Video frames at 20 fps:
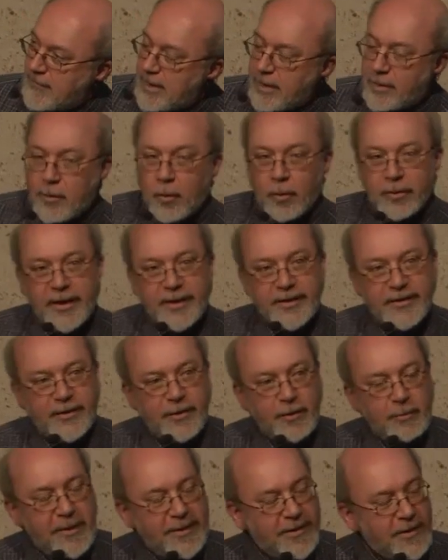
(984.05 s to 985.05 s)
According
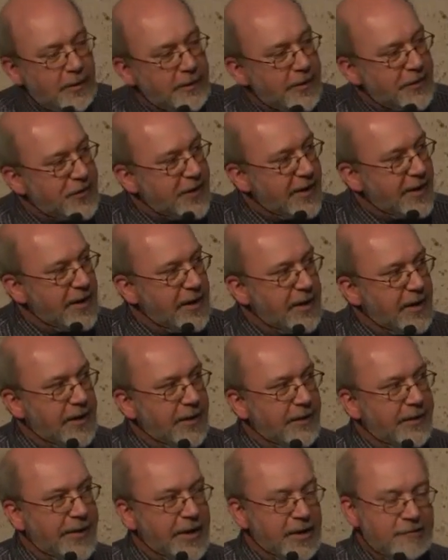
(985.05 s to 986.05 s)
to mythology,
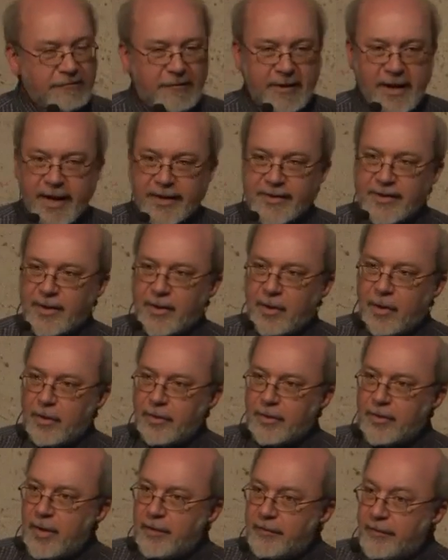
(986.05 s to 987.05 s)
the creator
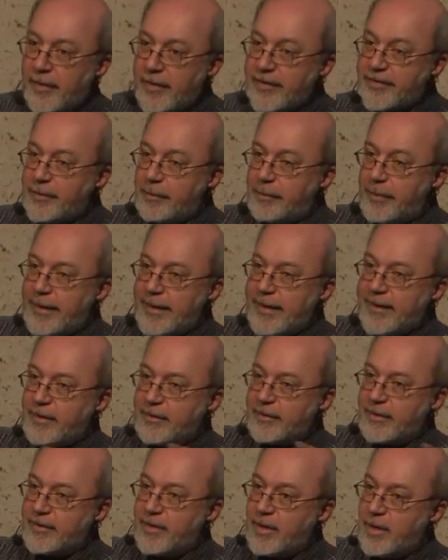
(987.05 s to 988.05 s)
god first appeared
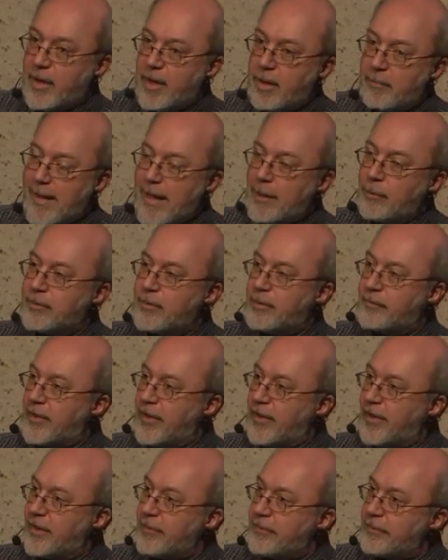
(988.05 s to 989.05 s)
on a mound of
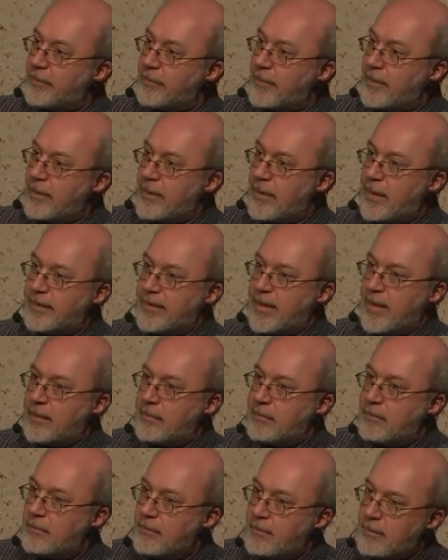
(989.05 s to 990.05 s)
earth, and
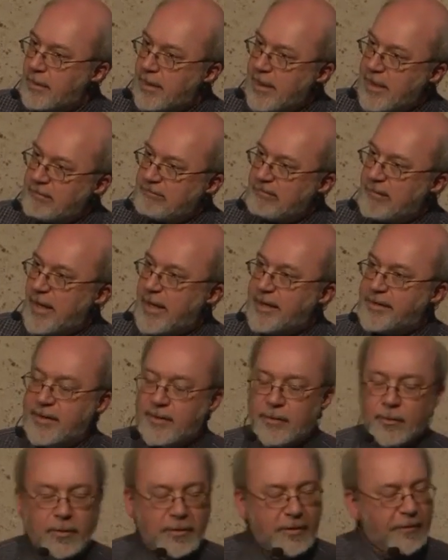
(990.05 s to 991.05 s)
then he
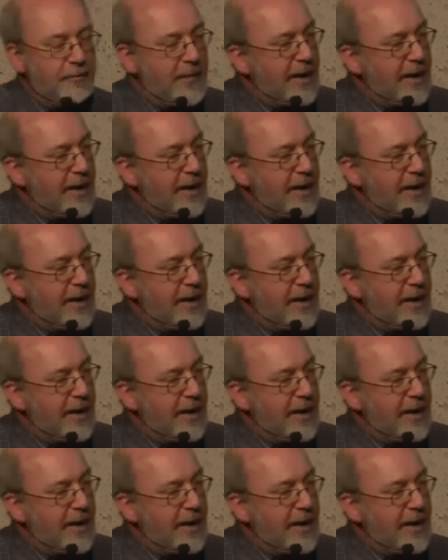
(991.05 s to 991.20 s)
created all of